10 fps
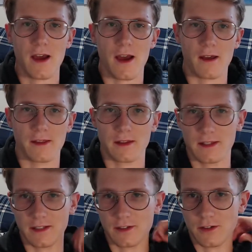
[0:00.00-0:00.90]
that
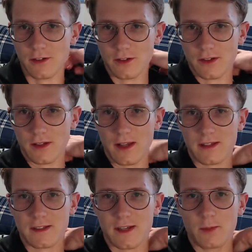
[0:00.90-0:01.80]
leads to just a
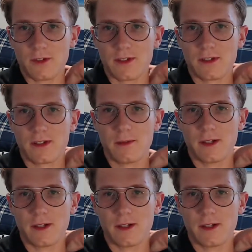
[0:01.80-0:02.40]
less stable system,